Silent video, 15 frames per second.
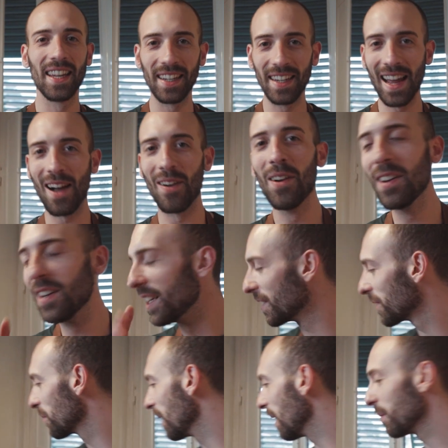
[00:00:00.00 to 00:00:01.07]
Now,
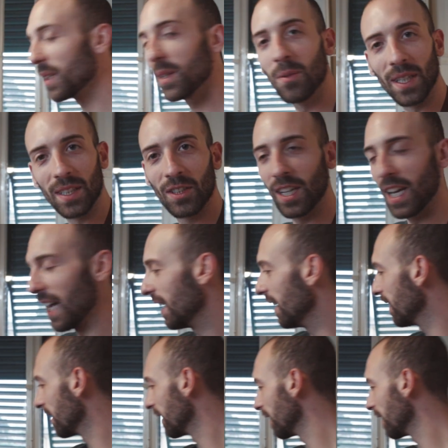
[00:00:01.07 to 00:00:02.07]
let's grab the guanciale